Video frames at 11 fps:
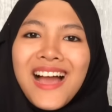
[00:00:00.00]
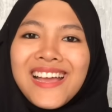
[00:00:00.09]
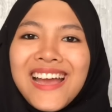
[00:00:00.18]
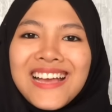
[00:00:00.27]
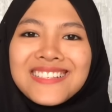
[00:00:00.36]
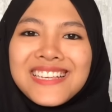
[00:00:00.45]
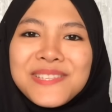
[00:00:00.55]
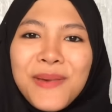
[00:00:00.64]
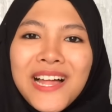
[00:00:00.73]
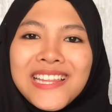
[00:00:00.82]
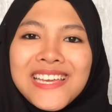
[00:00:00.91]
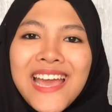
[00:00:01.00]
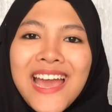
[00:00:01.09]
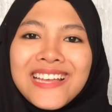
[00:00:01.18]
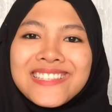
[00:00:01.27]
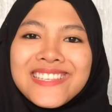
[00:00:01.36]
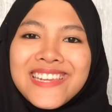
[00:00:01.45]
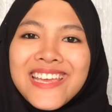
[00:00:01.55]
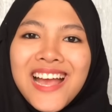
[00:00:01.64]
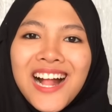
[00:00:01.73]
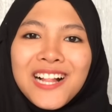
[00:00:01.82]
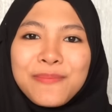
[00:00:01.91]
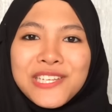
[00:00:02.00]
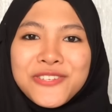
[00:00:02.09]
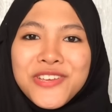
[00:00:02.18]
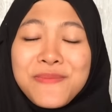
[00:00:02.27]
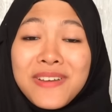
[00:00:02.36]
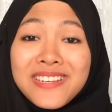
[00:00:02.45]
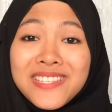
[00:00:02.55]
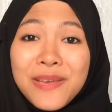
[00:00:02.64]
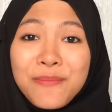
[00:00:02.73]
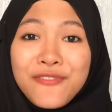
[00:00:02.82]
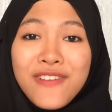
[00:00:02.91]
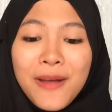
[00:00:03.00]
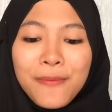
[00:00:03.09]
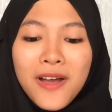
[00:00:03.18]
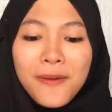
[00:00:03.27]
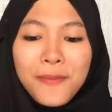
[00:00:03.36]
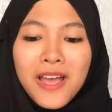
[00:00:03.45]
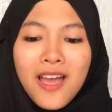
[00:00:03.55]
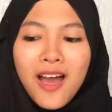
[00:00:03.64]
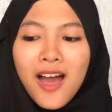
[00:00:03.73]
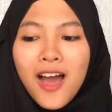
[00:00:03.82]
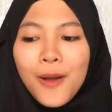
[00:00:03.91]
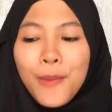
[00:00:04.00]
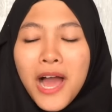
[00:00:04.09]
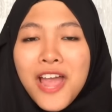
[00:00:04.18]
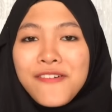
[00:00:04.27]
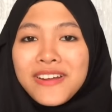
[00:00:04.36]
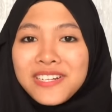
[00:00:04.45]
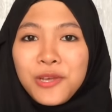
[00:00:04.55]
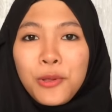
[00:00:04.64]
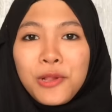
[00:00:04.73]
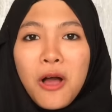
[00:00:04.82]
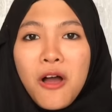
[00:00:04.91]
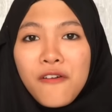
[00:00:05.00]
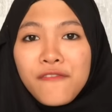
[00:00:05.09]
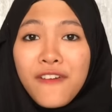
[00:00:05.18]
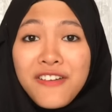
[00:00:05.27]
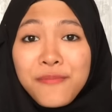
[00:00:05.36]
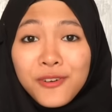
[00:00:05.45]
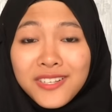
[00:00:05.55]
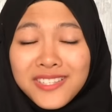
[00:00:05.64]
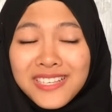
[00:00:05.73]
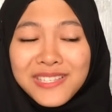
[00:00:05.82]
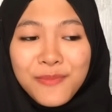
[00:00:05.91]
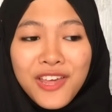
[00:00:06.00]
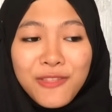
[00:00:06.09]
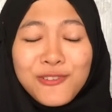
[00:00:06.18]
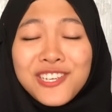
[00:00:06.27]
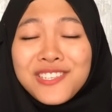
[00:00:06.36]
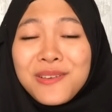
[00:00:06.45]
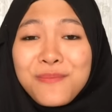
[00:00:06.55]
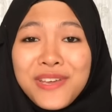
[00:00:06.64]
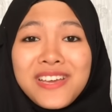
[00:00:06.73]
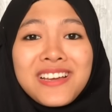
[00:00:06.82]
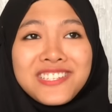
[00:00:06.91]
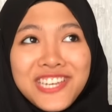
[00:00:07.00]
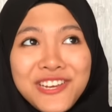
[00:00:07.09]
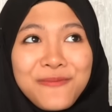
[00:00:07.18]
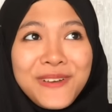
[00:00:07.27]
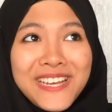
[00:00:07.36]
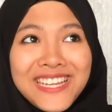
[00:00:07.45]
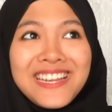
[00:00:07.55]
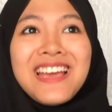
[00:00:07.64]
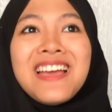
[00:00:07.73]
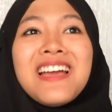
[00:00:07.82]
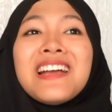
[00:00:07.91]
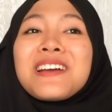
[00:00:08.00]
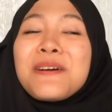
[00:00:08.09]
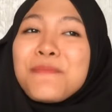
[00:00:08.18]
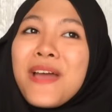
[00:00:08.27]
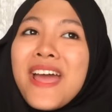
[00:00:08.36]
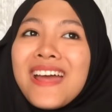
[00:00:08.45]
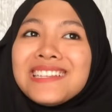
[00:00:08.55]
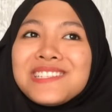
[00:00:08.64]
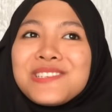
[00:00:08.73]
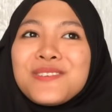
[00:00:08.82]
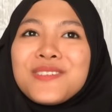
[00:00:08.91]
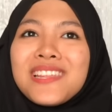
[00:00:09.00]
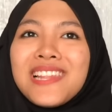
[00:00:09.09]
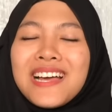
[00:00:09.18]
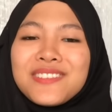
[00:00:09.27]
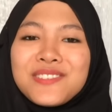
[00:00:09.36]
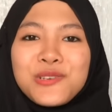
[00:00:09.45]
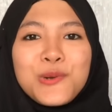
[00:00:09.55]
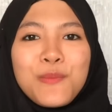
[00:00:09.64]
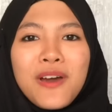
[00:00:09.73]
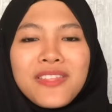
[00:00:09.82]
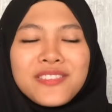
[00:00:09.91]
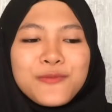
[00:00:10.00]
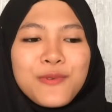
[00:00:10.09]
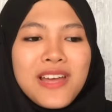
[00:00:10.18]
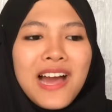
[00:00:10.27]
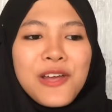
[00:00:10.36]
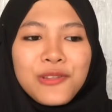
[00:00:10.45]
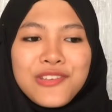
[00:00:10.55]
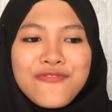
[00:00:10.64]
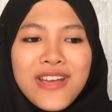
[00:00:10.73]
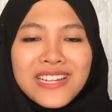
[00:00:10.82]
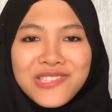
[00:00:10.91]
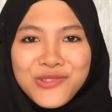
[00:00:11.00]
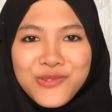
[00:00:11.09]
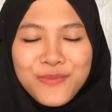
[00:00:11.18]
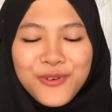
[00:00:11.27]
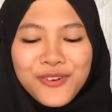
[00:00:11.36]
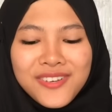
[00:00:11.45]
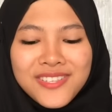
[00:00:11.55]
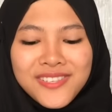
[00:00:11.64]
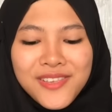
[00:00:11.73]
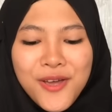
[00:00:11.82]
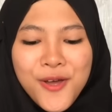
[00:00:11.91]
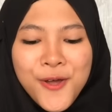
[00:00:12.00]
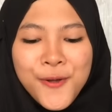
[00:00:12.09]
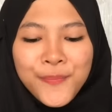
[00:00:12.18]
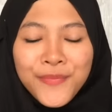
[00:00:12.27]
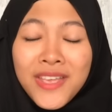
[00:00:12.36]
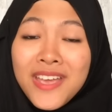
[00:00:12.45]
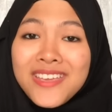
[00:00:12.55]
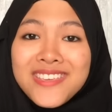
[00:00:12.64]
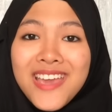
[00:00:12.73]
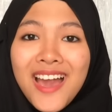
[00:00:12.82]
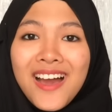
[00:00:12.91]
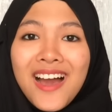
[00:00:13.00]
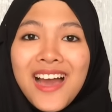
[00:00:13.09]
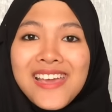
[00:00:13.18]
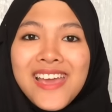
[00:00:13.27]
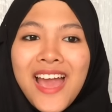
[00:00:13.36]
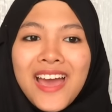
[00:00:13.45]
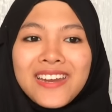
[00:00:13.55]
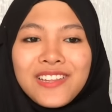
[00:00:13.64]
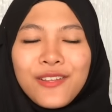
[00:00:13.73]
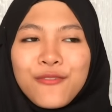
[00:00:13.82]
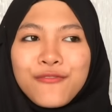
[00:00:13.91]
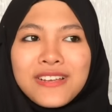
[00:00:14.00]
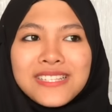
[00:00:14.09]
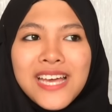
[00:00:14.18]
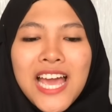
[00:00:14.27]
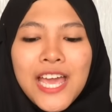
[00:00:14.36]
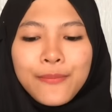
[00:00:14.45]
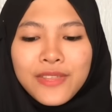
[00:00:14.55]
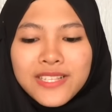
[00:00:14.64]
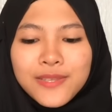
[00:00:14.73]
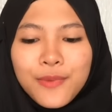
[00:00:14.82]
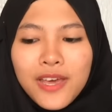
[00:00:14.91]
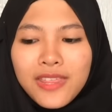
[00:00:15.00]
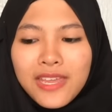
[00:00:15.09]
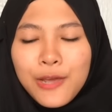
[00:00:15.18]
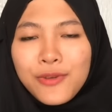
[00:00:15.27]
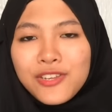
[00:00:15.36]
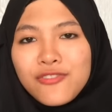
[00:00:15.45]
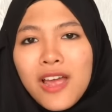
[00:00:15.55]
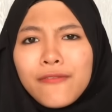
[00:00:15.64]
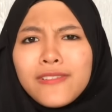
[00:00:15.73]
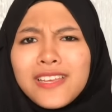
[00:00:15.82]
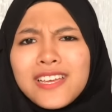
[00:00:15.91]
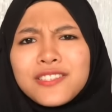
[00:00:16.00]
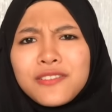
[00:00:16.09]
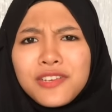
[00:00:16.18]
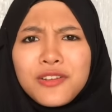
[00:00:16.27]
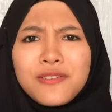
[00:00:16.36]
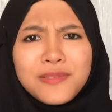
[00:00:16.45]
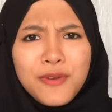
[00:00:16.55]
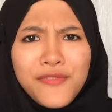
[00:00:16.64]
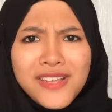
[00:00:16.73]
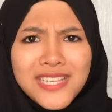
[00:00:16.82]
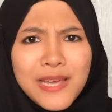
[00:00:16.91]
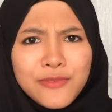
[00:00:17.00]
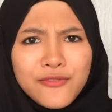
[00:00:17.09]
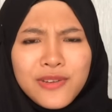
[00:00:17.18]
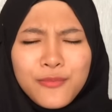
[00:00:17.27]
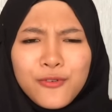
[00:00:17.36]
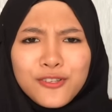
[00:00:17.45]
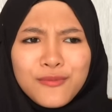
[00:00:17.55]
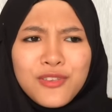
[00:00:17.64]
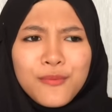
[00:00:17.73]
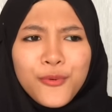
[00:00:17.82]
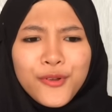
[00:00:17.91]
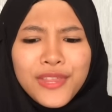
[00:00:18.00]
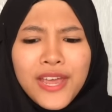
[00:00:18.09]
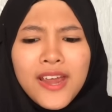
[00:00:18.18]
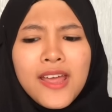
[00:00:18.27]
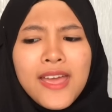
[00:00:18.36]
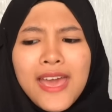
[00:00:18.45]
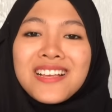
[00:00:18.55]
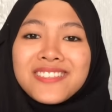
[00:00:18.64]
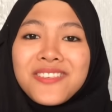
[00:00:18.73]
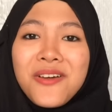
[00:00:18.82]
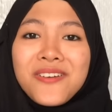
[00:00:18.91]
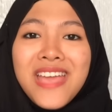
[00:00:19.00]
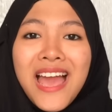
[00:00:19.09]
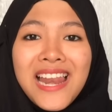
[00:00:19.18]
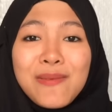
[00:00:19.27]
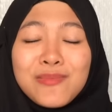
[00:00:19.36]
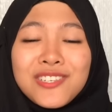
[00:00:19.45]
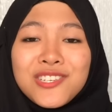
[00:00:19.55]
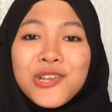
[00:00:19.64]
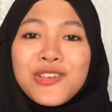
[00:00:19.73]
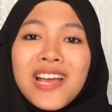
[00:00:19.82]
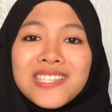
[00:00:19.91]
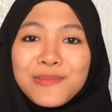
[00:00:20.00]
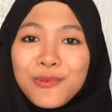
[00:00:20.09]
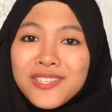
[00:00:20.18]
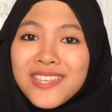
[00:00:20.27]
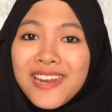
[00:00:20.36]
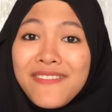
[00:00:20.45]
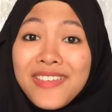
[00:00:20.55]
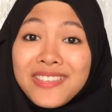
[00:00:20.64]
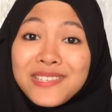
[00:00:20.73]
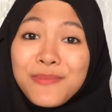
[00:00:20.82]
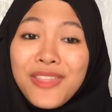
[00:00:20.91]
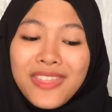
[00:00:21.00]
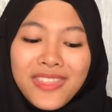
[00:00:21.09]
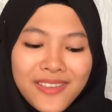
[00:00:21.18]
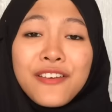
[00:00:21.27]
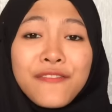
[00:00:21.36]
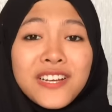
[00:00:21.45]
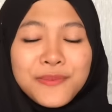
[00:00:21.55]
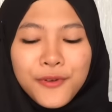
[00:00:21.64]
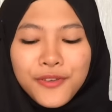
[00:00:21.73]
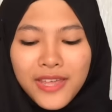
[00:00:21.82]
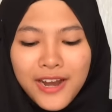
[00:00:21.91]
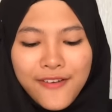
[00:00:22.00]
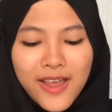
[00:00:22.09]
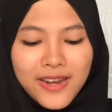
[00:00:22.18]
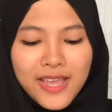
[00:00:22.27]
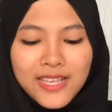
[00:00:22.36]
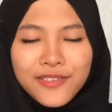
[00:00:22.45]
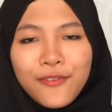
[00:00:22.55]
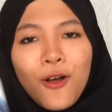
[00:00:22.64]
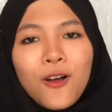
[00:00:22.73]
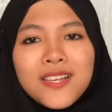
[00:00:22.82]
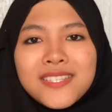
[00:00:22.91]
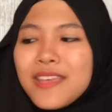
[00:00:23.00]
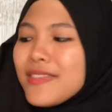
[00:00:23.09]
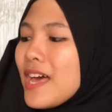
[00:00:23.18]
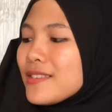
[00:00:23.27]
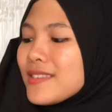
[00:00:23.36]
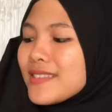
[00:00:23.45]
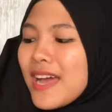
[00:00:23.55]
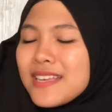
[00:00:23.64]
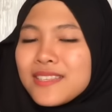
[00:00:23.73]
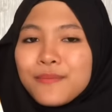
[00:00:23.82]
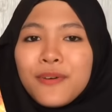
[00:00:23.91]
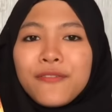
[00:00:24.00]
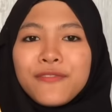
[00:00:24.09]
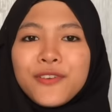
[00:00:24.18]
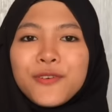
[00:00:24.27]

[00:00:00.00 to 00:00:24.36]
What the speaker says: Hi guys, it's Molly, and today I'll be doing my December wrap-up. I read a total of 5 books this month, which is a big achievement compared to the last 2 months where I only read 2 books. So yeah, I had a lot of free time this month and I went traveling, so you know, it's a perfect time to read books when you're bored there. So yeah, let me just show you guys the books that I read this month. The first book that I read is, of course, 10,000 Skies Above